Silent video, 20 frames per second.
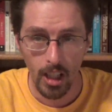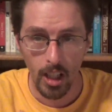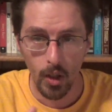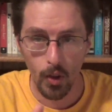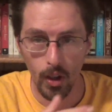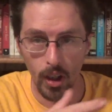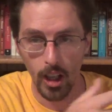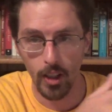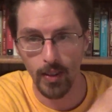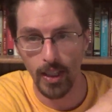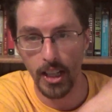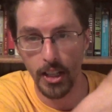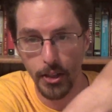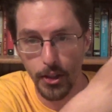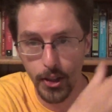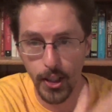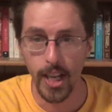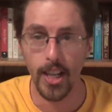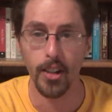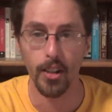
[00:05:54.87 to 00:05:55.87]
well, if I
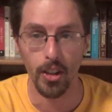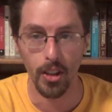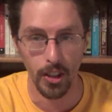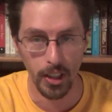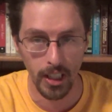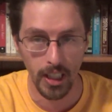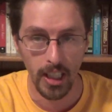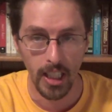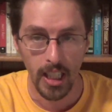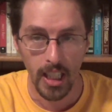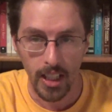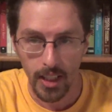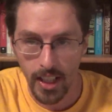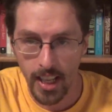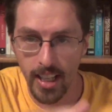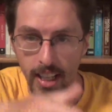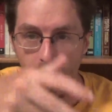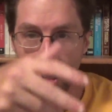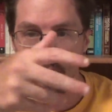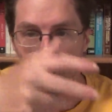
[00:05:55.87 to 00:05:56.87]
settled,
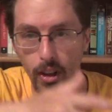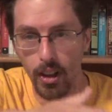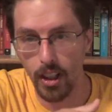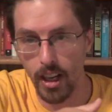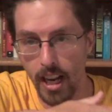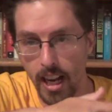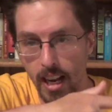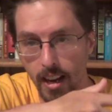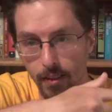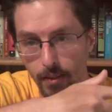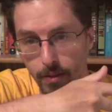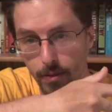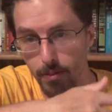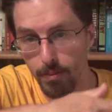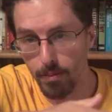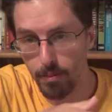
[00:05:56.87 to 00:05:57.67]
then I would have